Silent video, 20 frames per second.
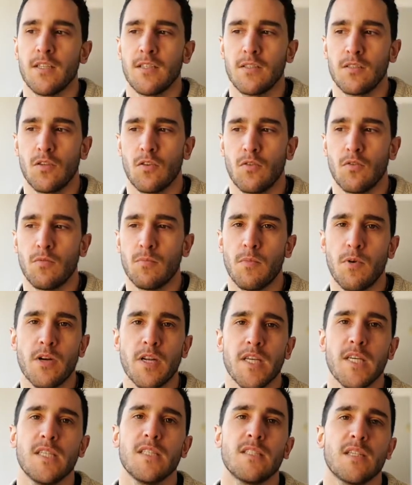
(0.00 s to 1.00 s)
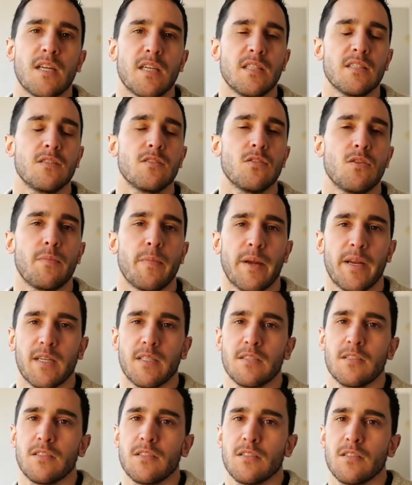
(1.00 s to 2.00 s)
So money is an
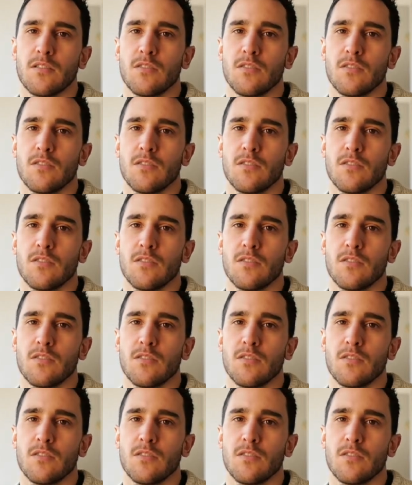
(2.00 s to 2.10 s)
instrument